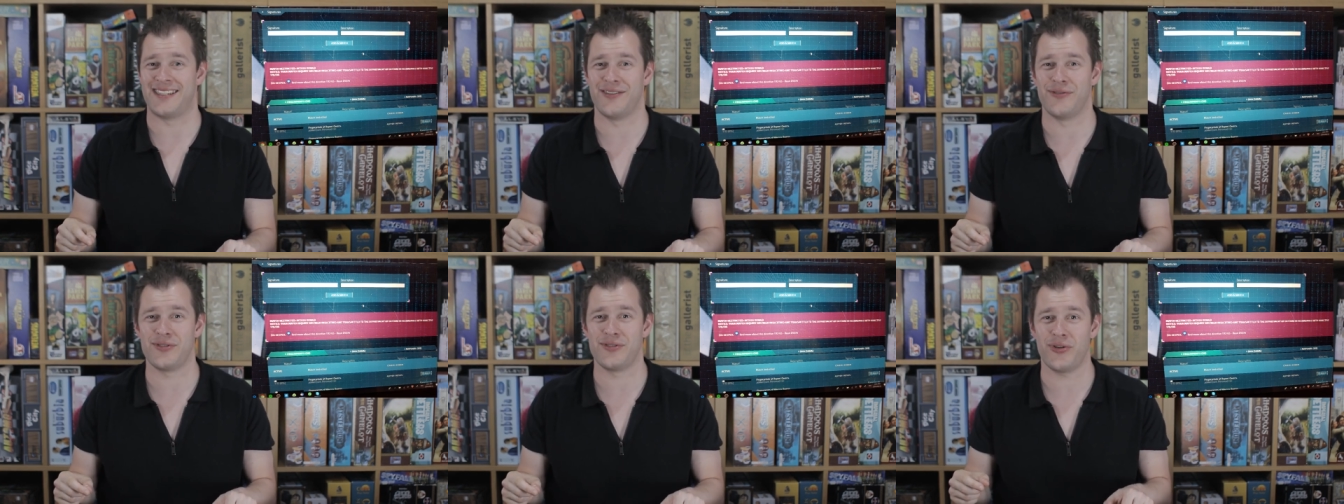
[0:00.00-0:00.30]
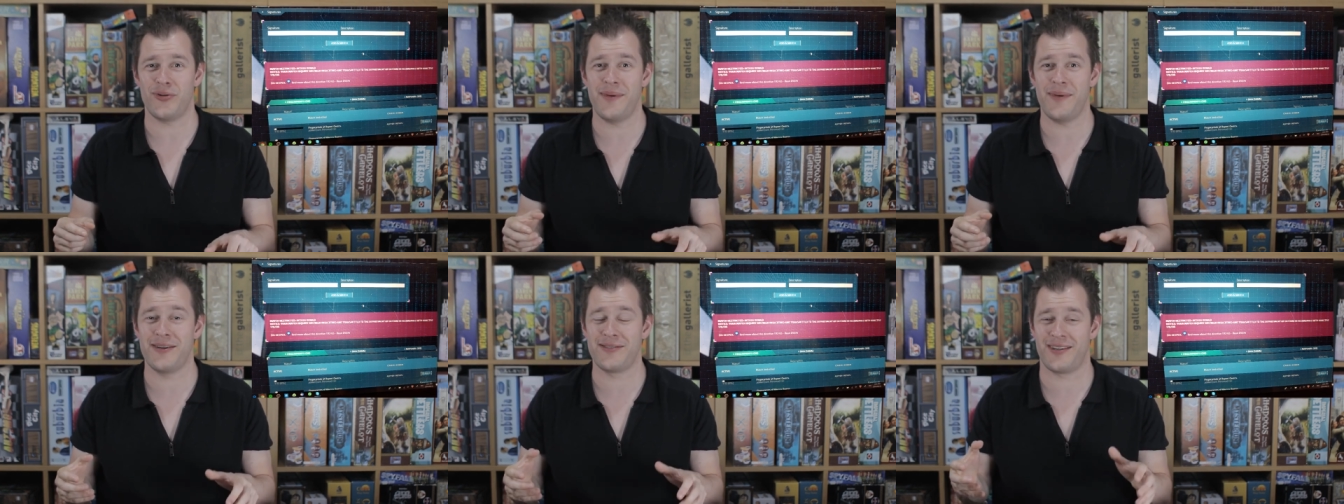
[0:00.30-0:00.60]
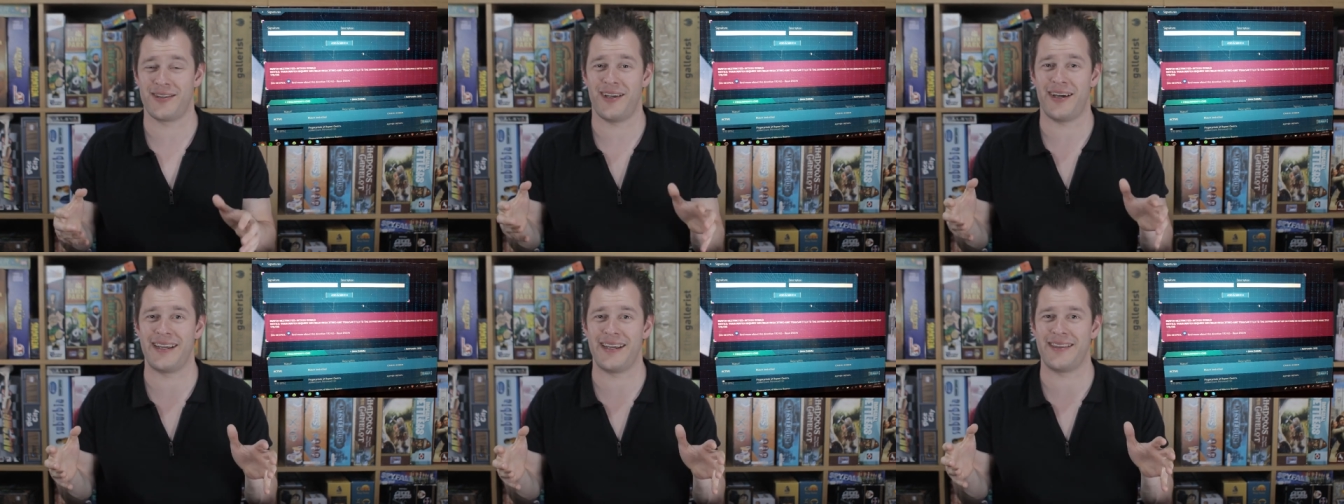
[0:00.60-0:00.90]
it was
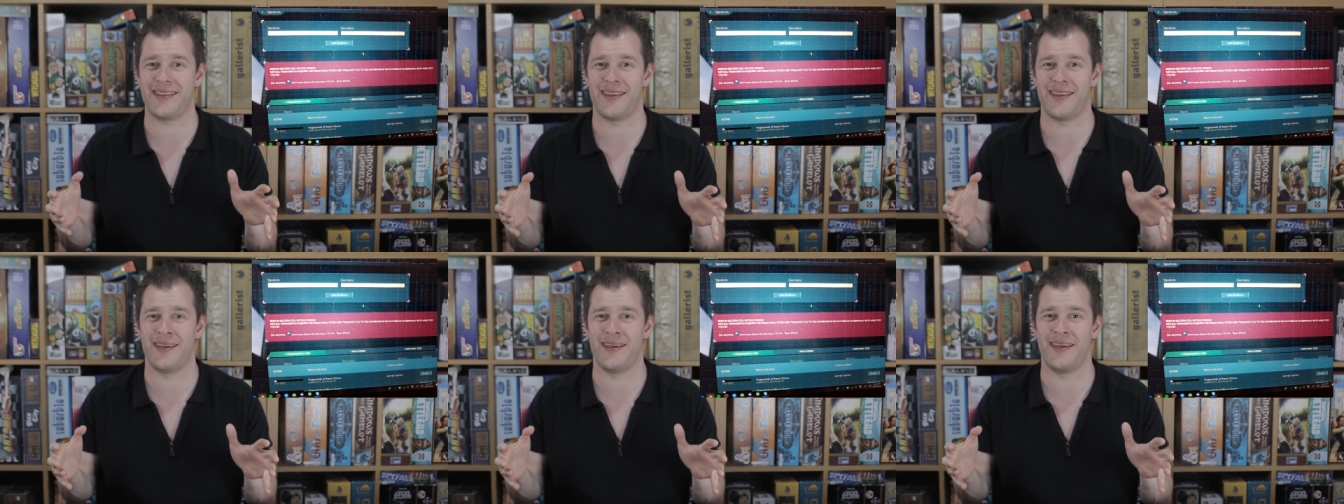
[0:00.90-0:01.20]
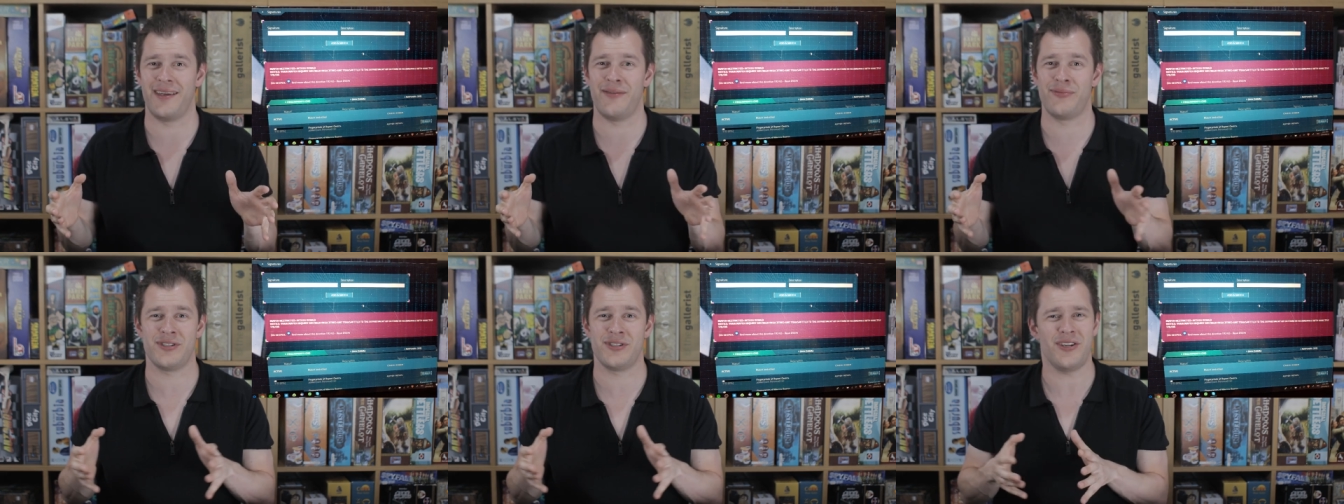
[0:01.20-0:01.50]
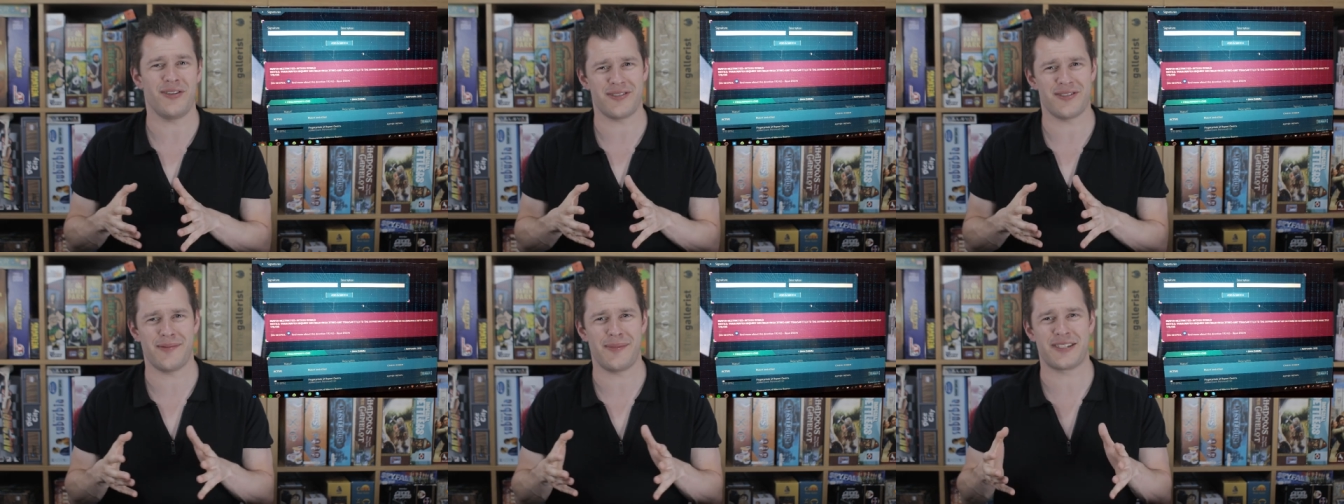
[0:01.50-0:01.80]
almost like it was
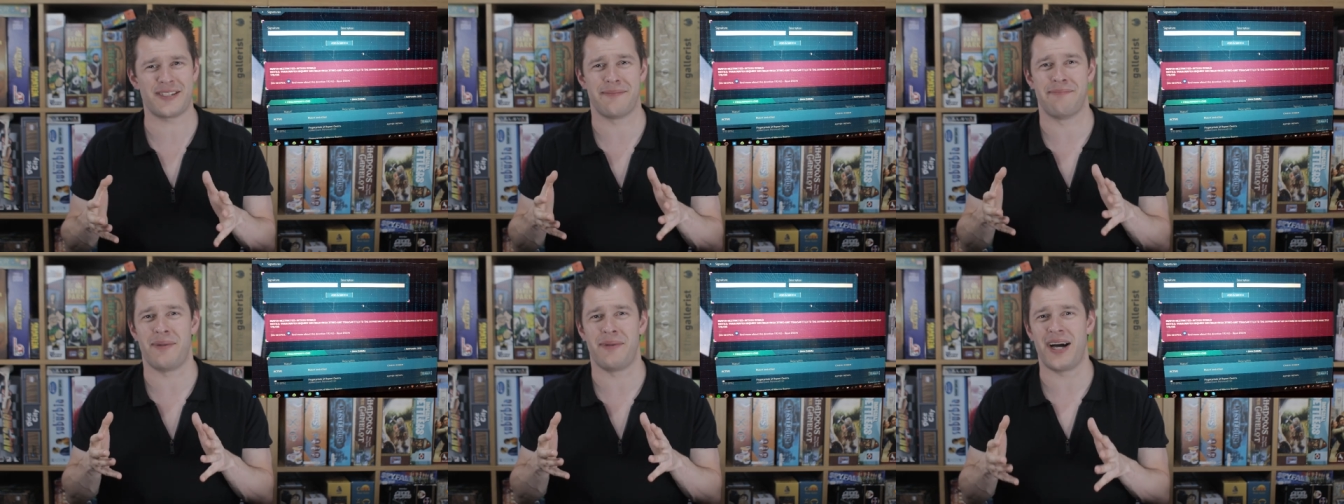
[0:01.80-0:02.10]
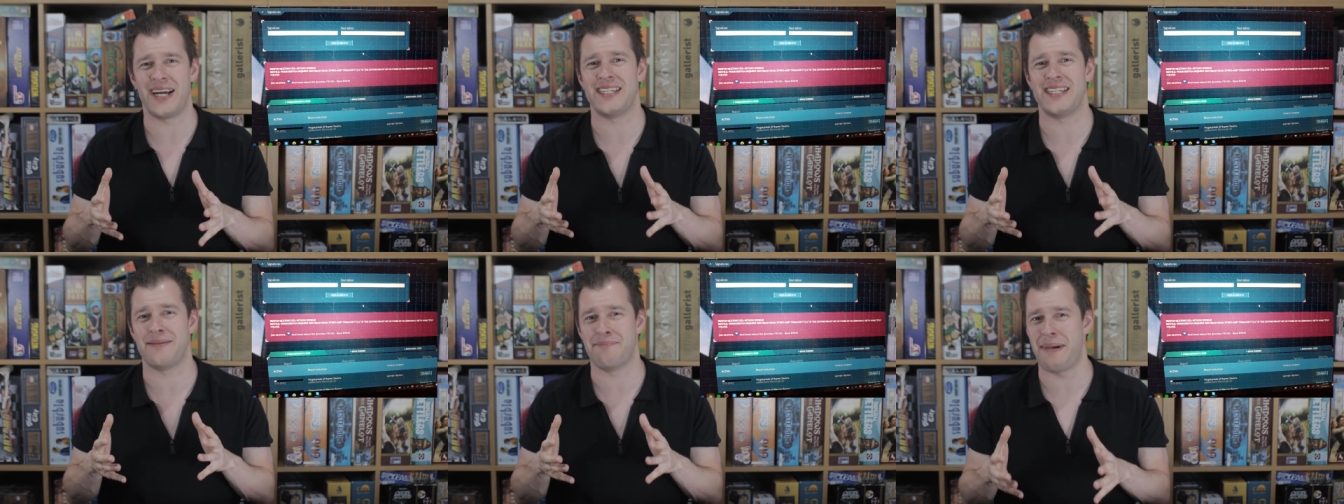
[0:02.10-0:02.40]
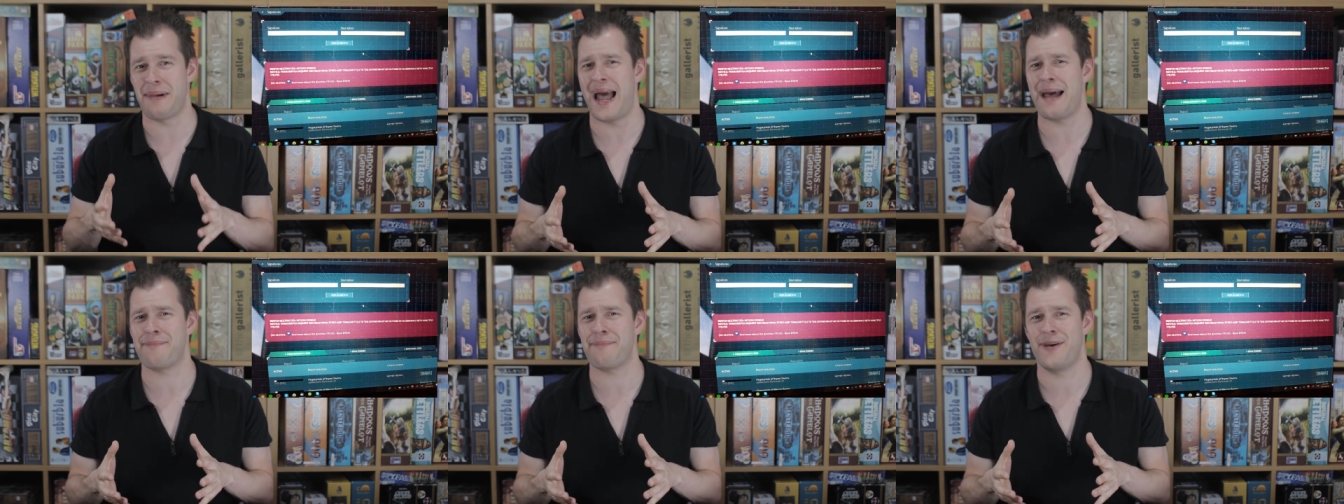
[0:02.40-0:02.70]
not so much a mind
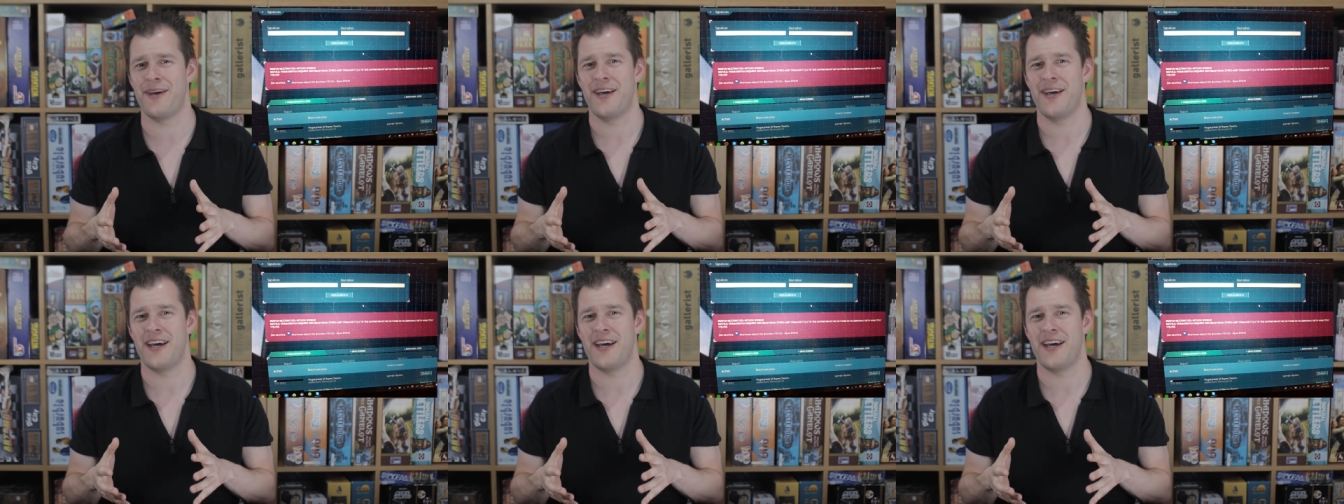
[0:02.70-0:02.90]
map,